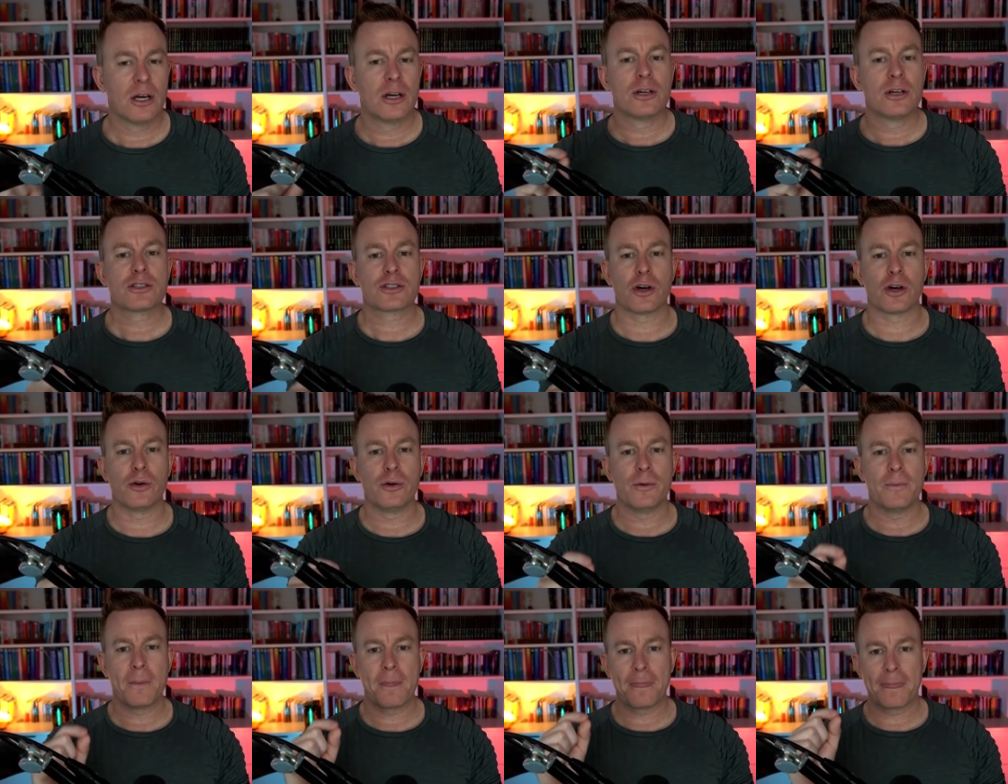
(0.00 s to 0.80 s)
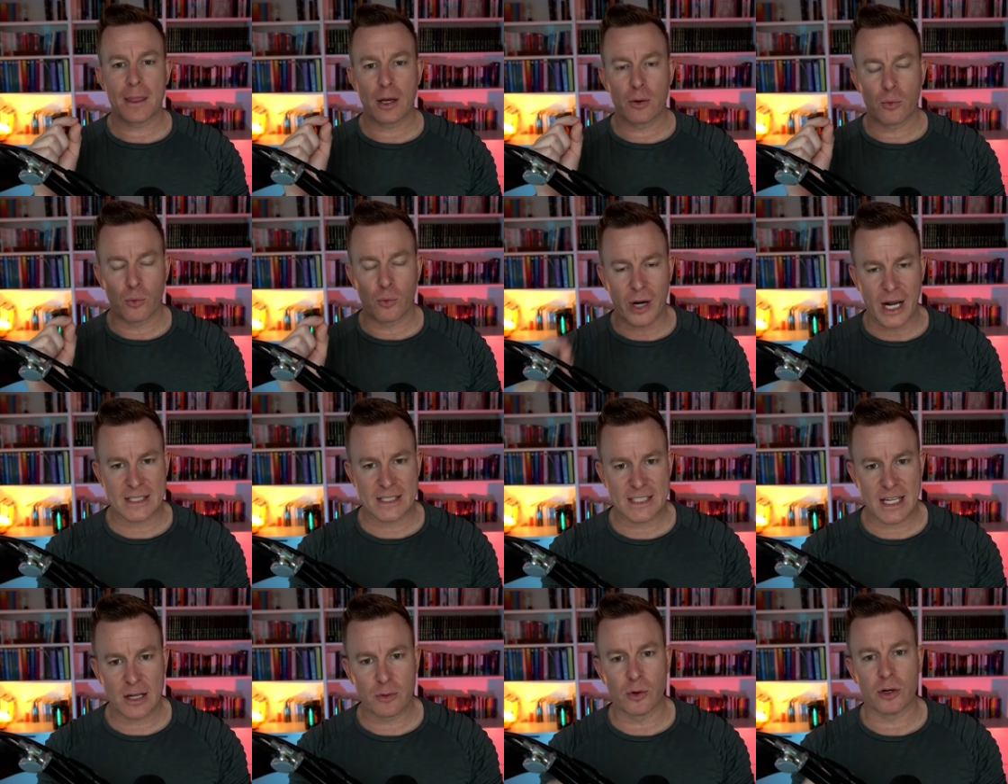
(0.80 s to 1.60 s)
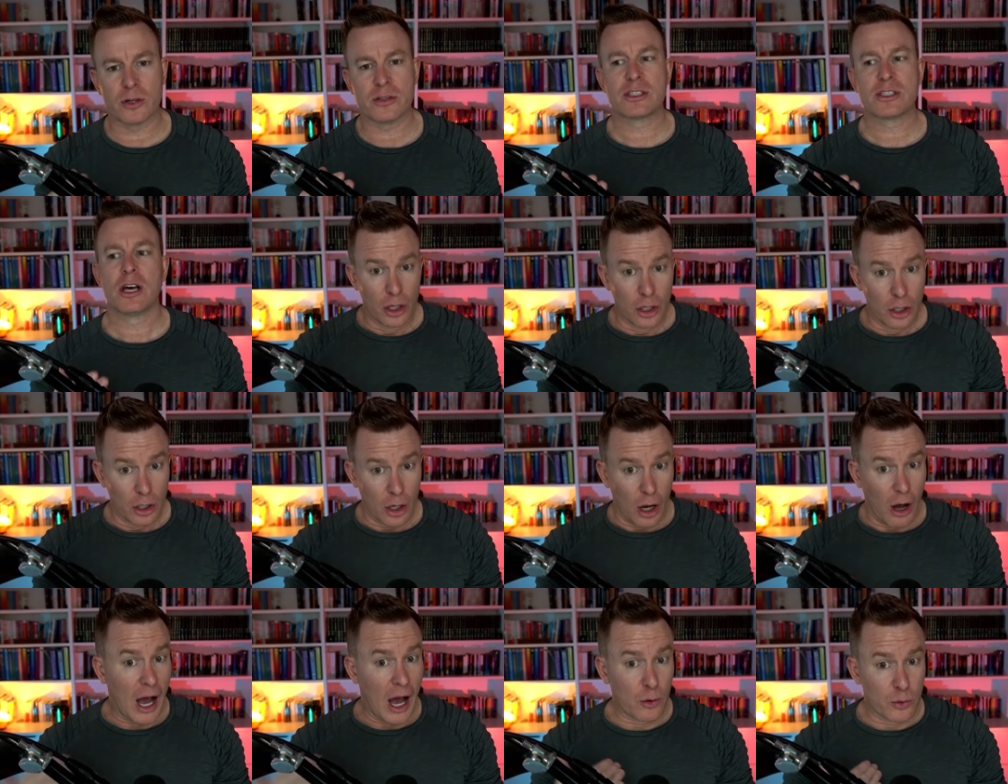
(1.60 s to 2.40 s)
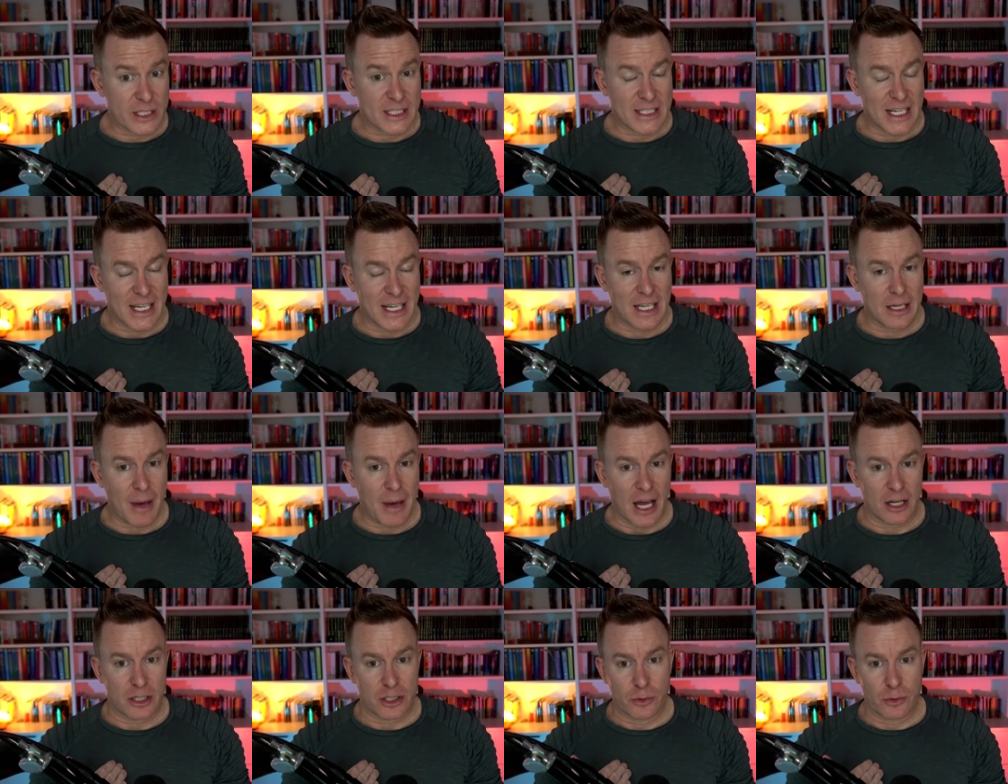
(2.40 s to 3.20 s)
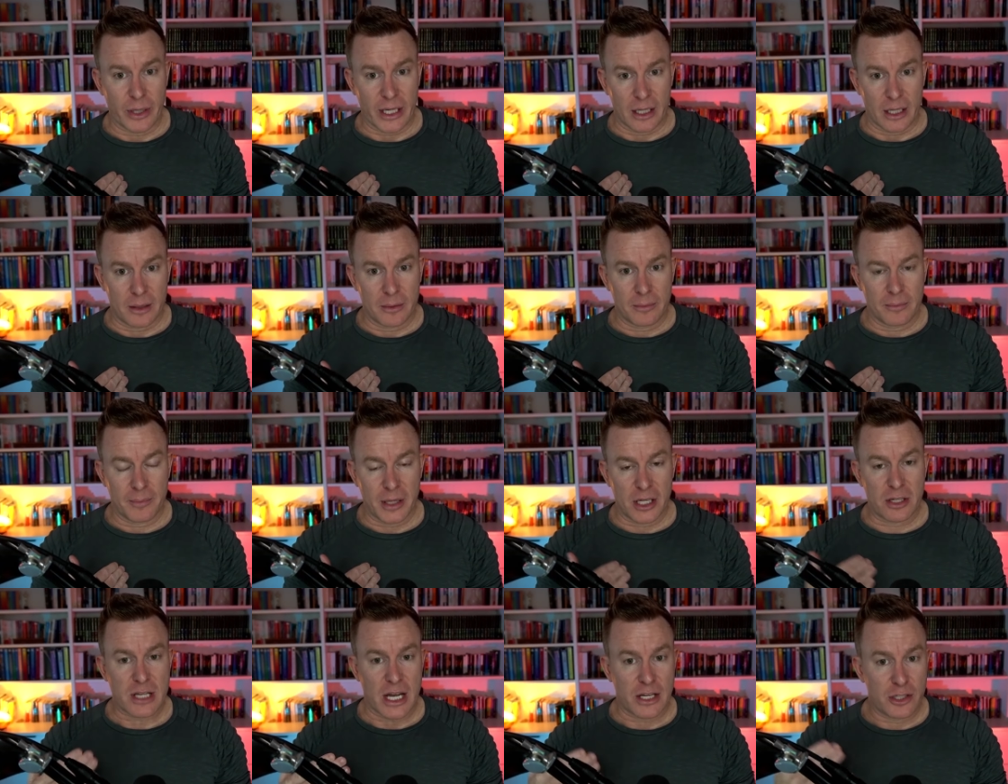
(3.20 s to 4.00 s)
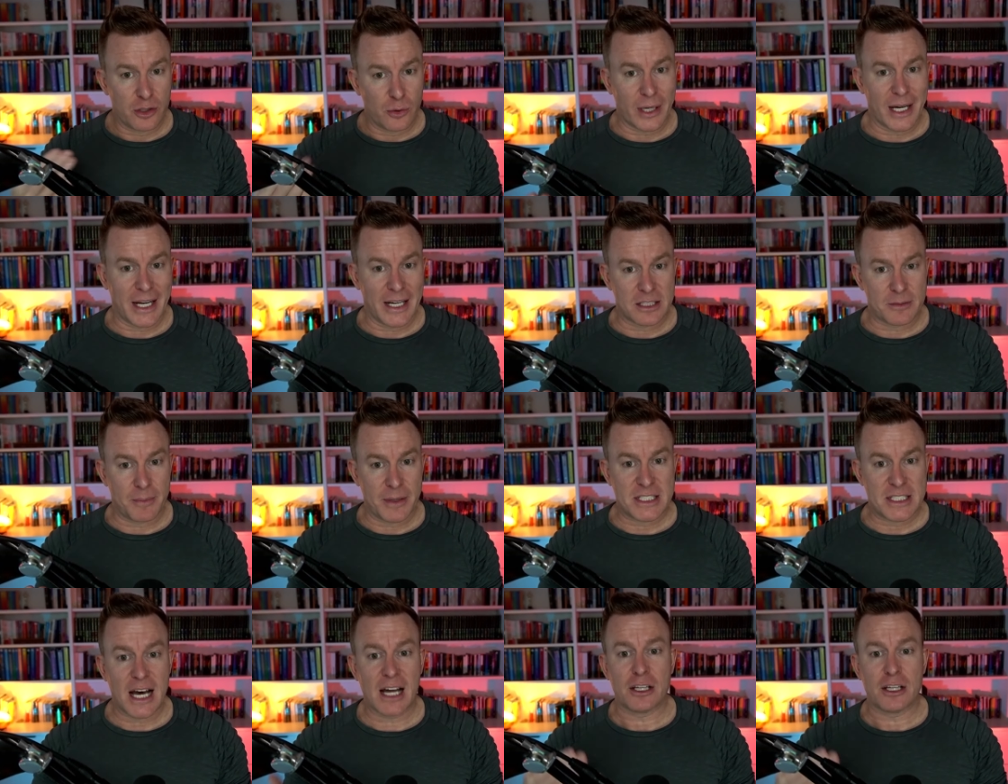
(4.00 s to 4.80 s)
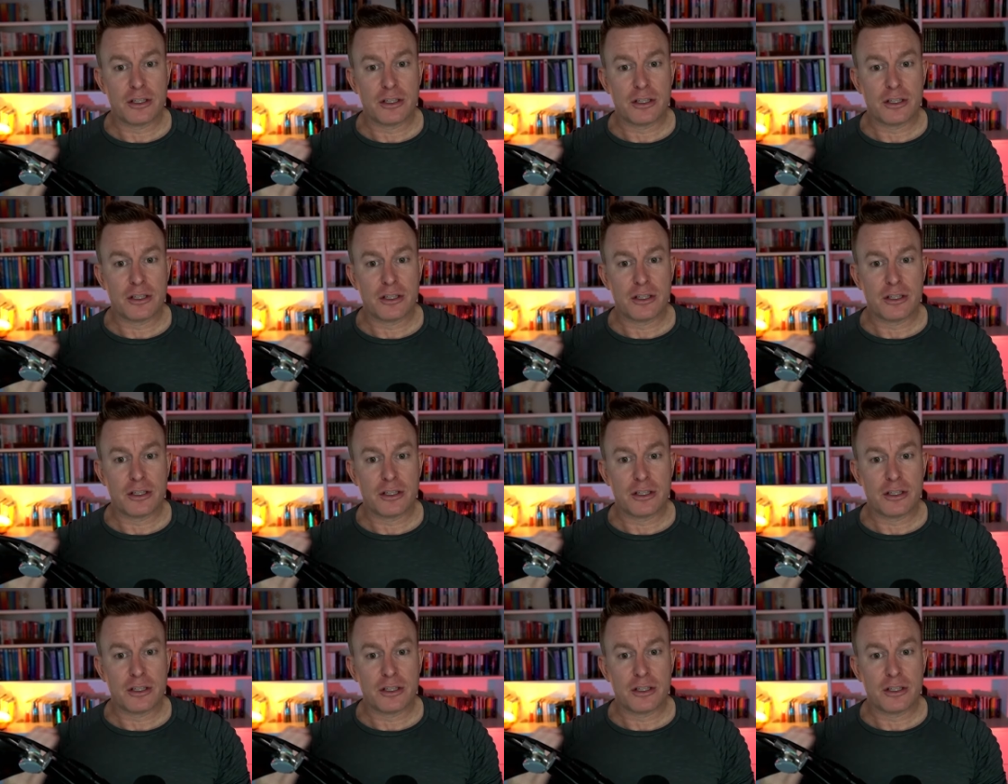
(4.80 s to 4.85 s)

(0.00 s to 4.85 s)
So what I said was, I was thinking about doing it because I knew it needed to be done.